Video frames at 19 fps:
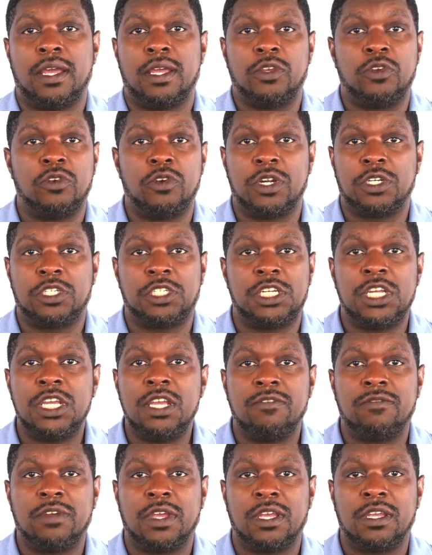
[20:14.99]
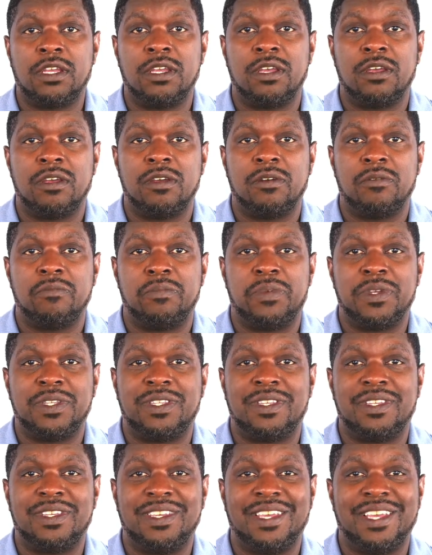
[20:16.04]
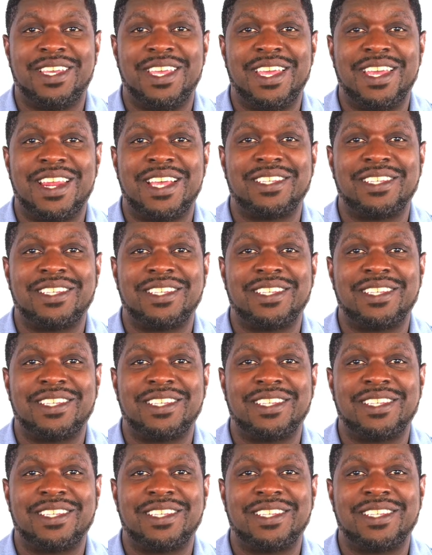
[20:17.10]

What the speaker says: And you're achieving, but again,